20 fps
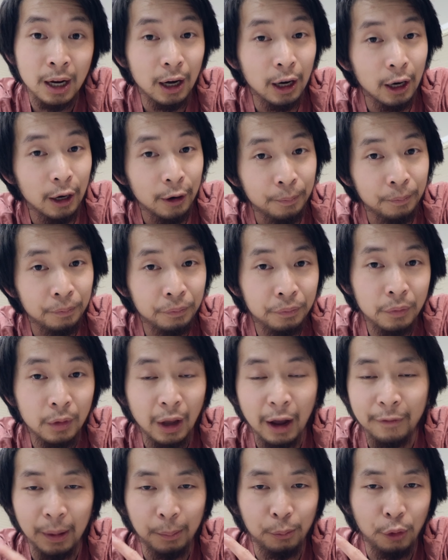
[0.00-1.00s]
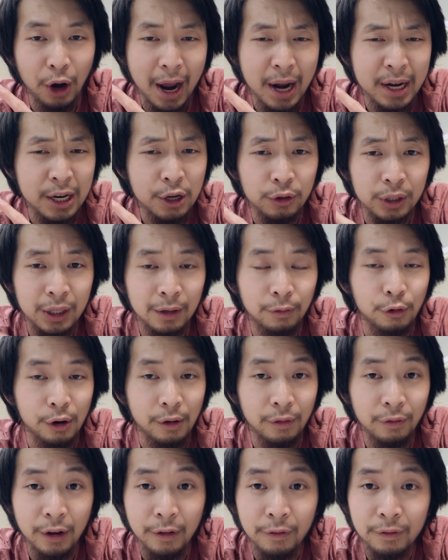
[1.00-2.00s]
Having brand new is
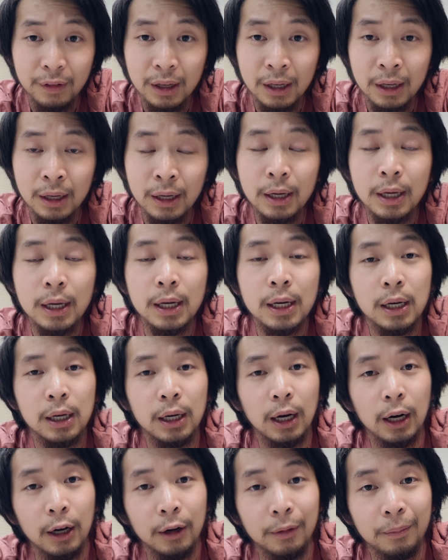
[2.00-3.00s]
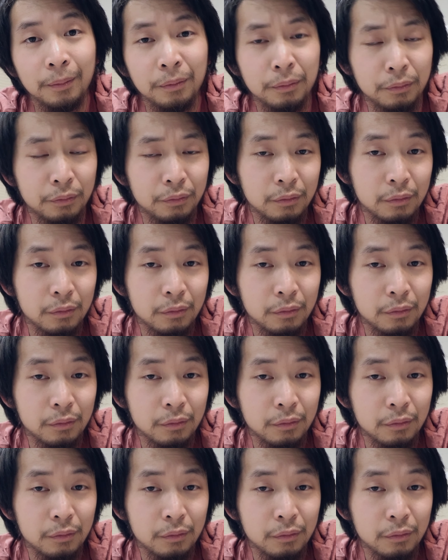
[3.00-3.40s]
$350.